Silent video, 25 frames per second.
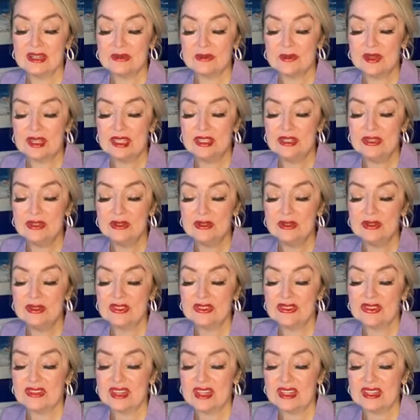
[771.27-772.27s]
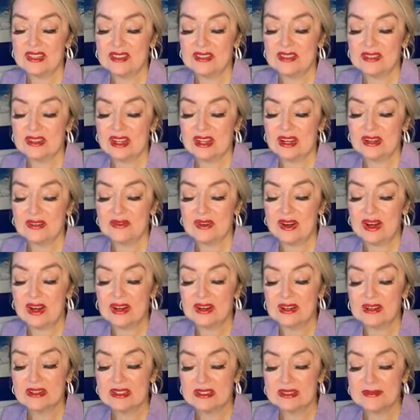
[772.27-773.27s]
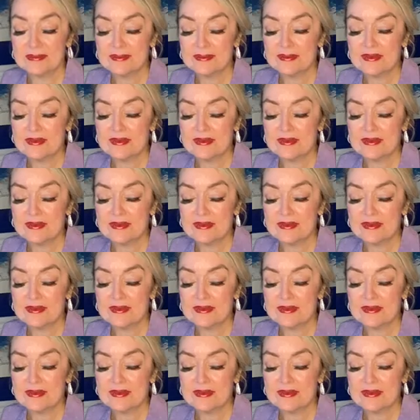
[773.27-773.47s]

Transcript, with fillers: a renewed sense of our,